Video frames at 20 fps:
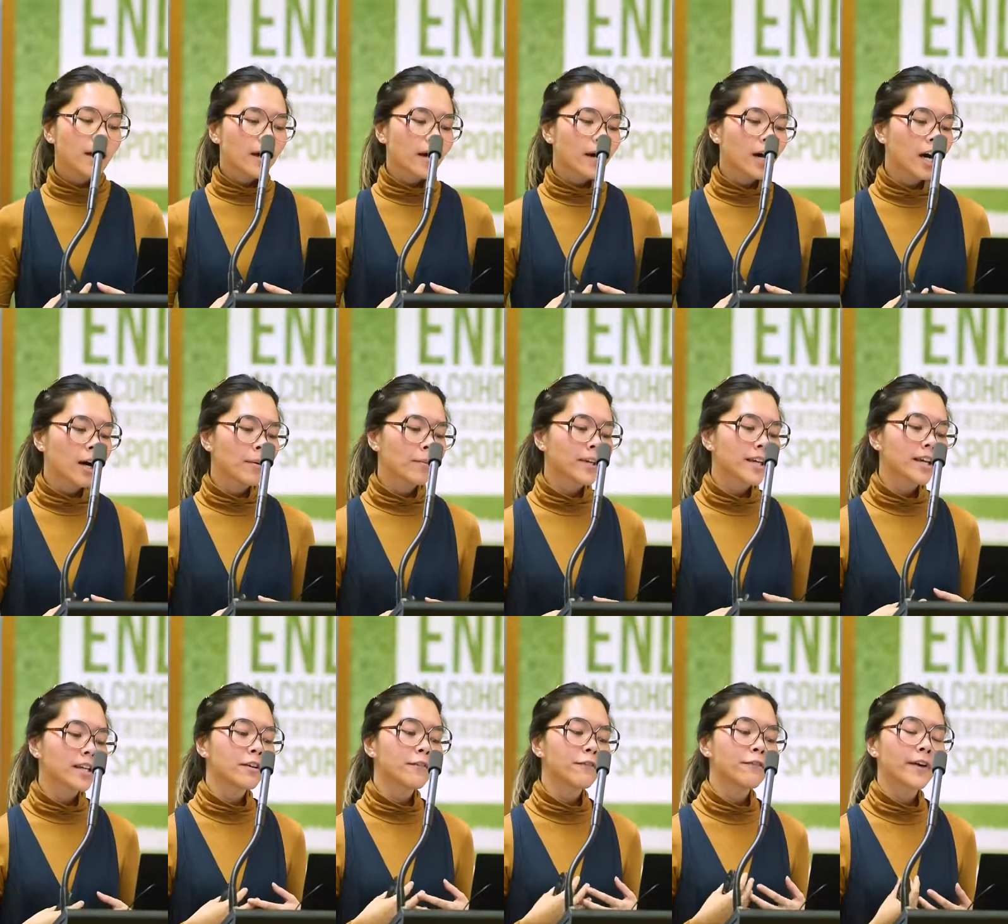
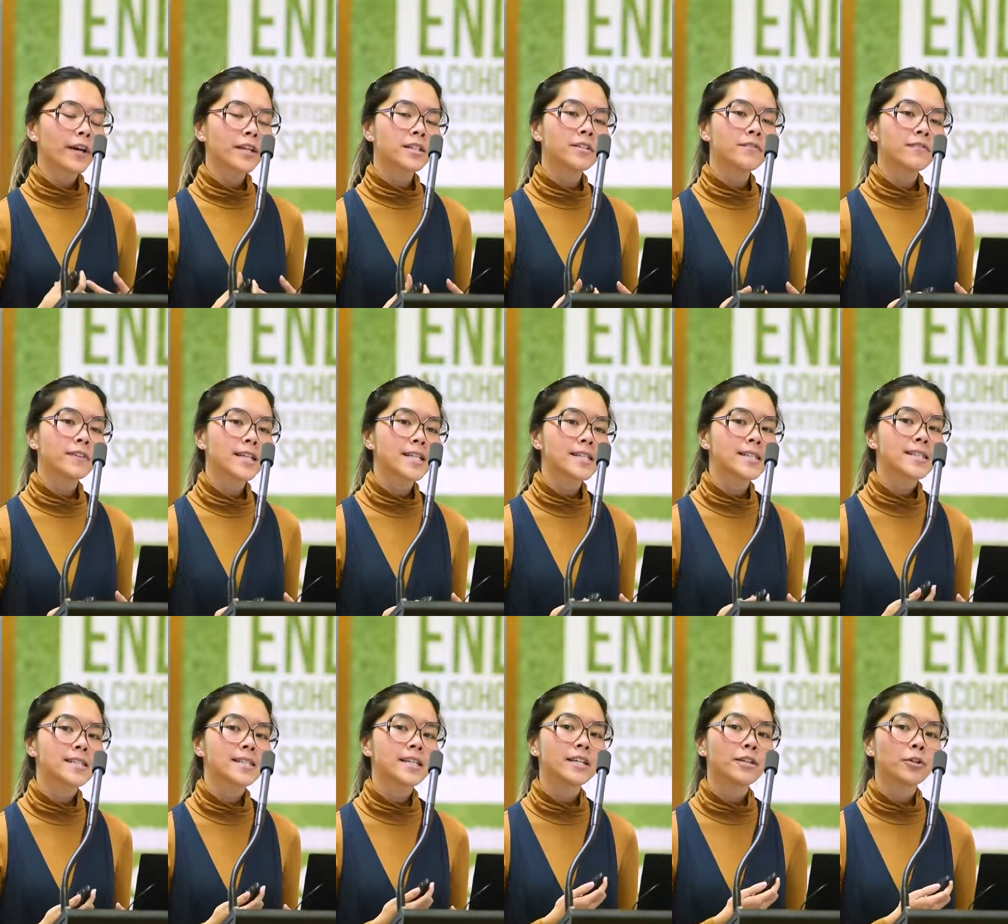can effectively
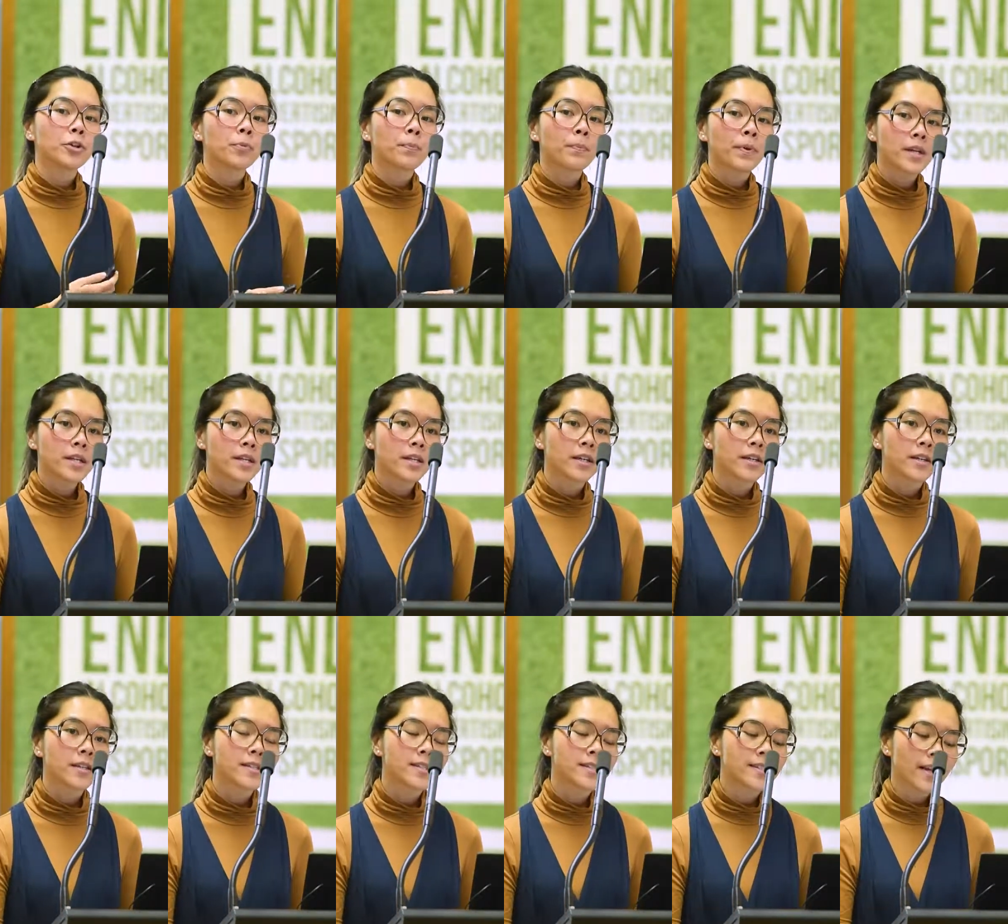seed
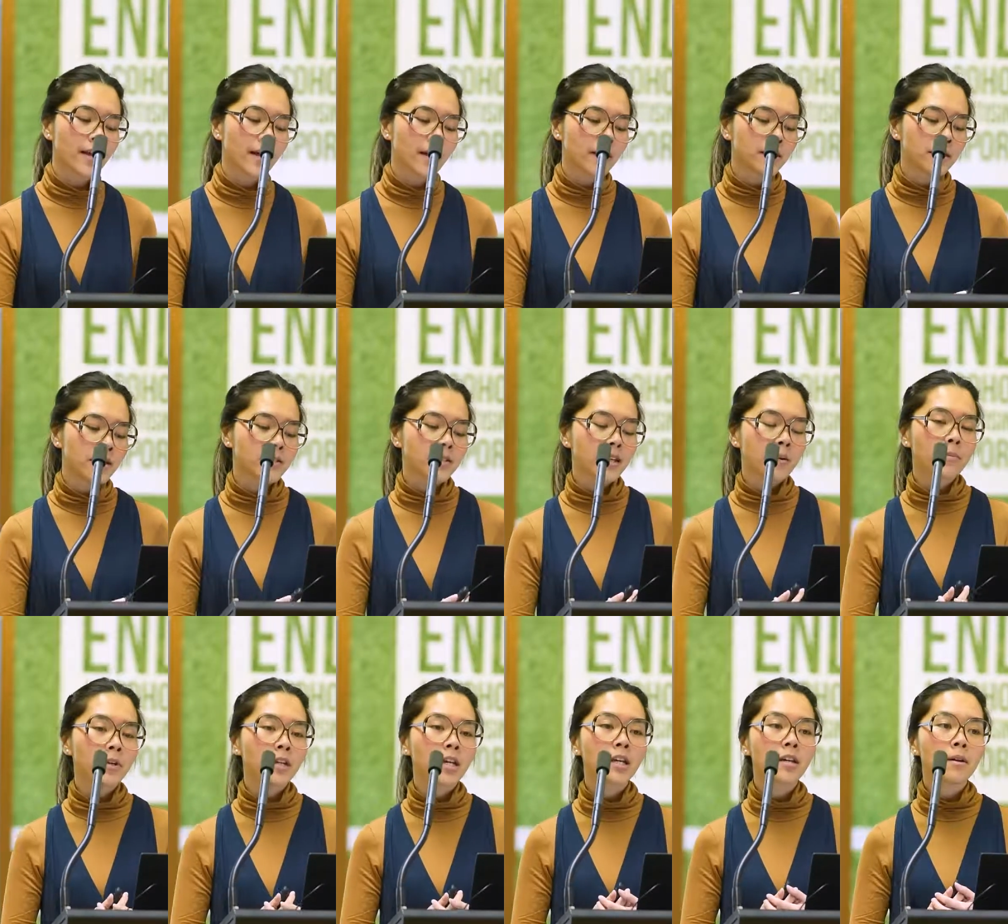opinions and
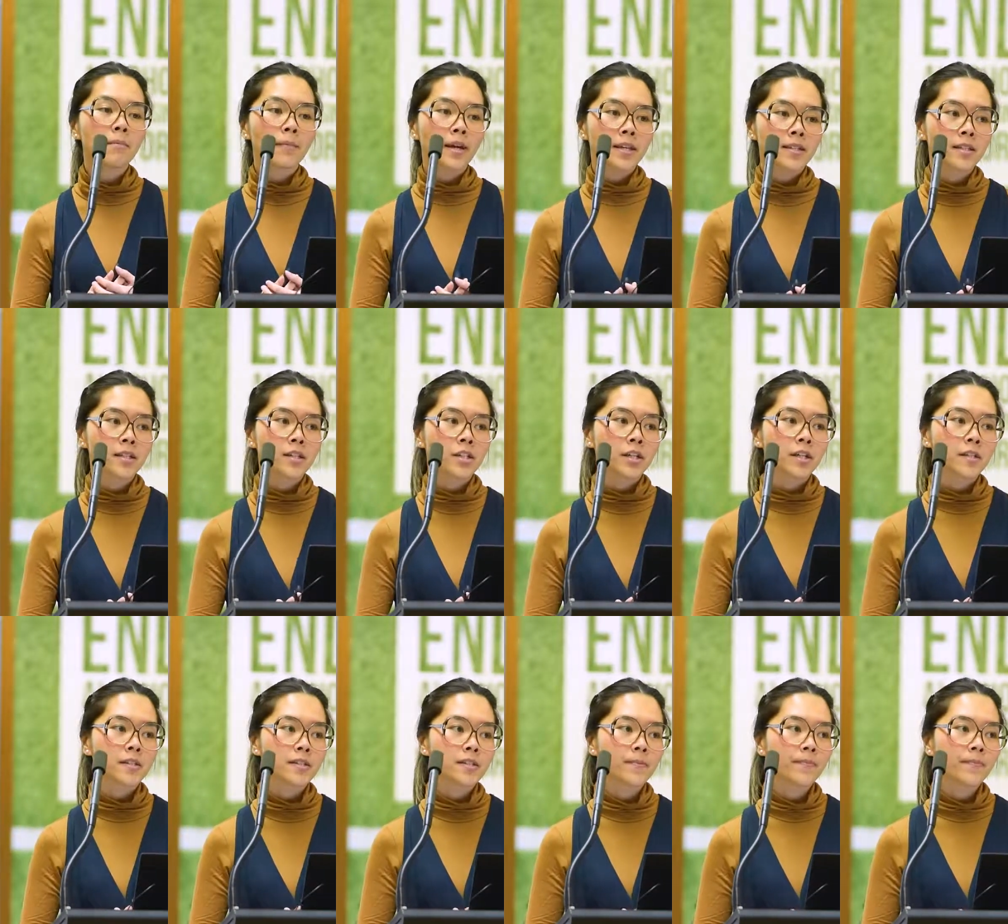disseminate messages.